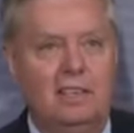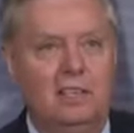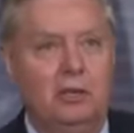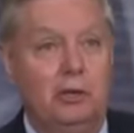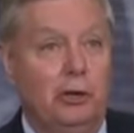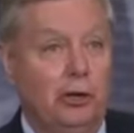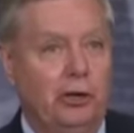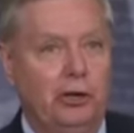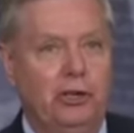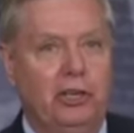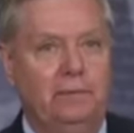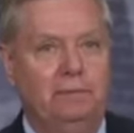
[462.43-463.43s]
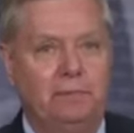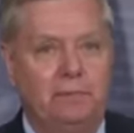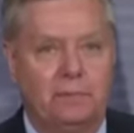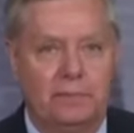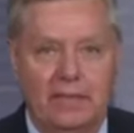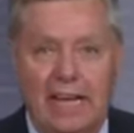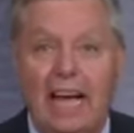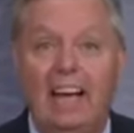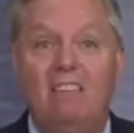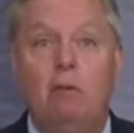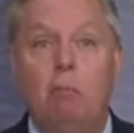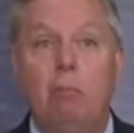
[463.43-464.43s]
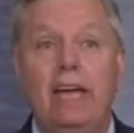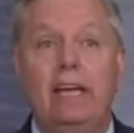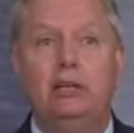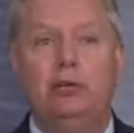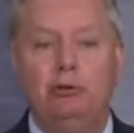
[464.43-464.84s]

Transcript: you're good. I have met you